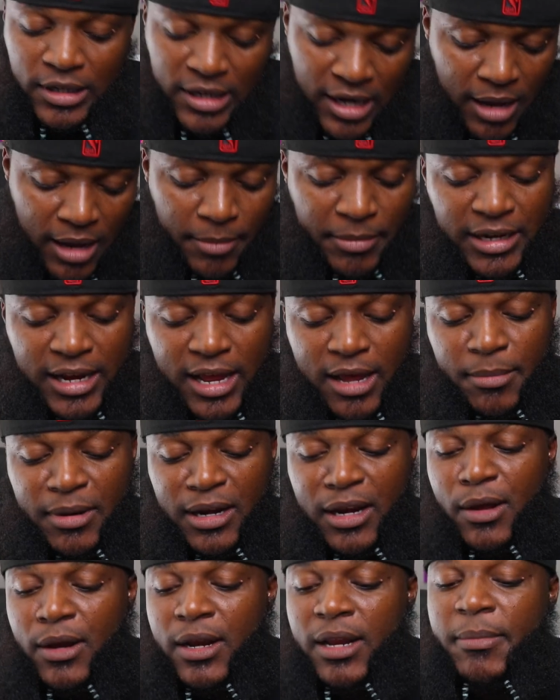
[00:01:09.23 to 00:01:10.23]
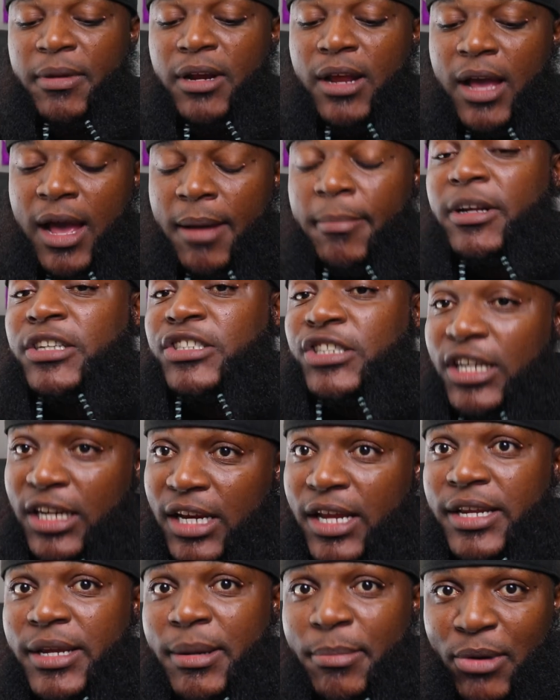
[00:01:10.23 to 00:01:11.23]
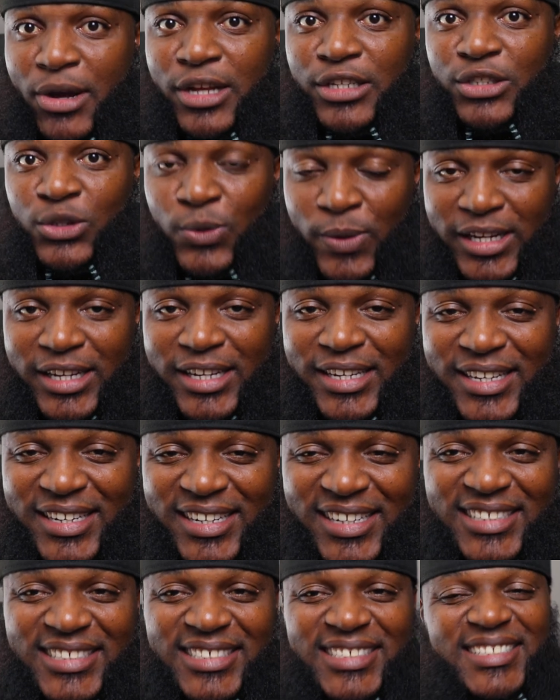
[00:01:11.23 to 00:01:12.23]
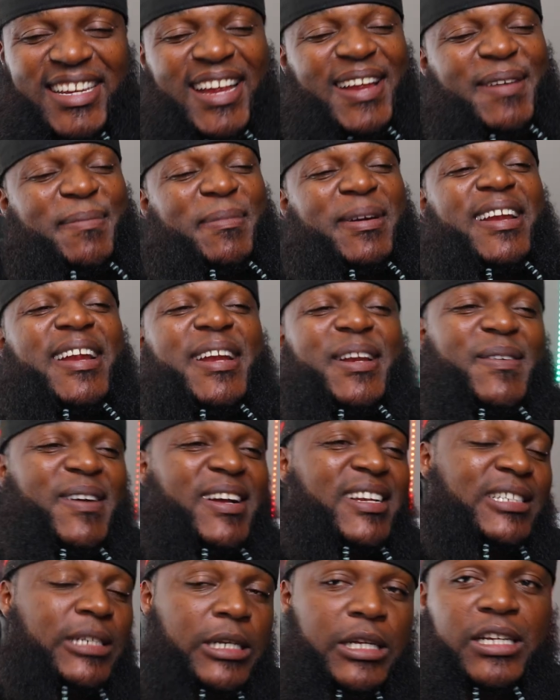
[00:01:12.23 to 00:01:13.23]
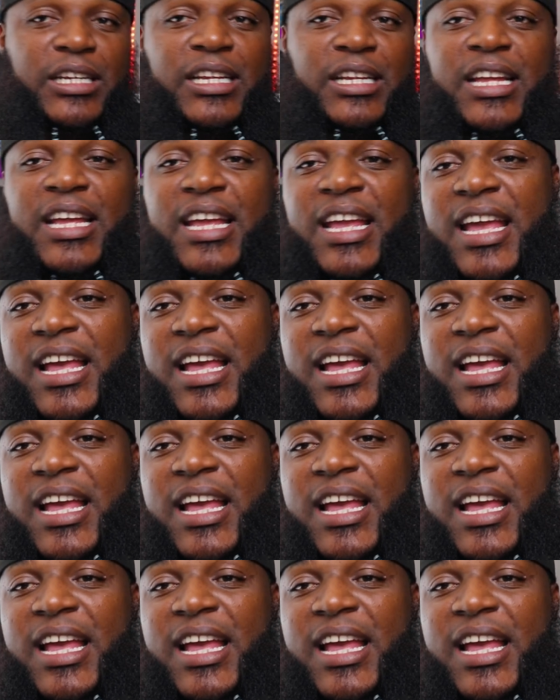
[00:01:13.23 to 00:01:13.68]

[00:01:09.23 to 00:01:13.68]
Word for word: Comment down below and let me know how much you love your boy Twigga. You know what I'm saying? But anyways, look.